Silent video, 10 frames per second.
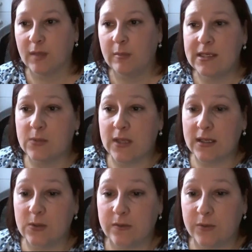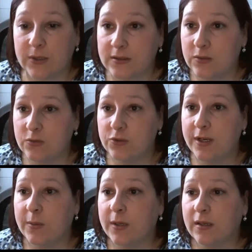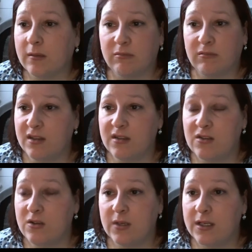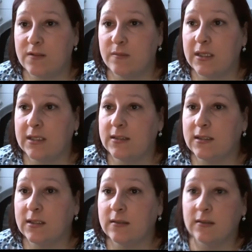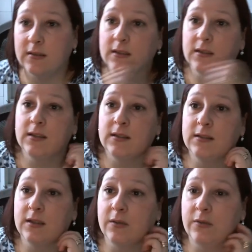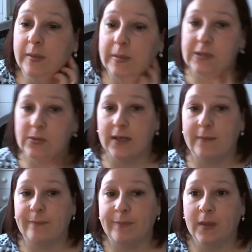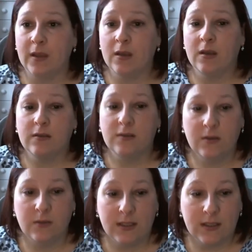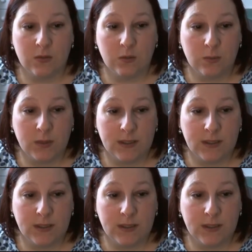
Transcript: pleased with that. £12, sold straight away within 2 days of me listing it. So really pleased with that. So they're all my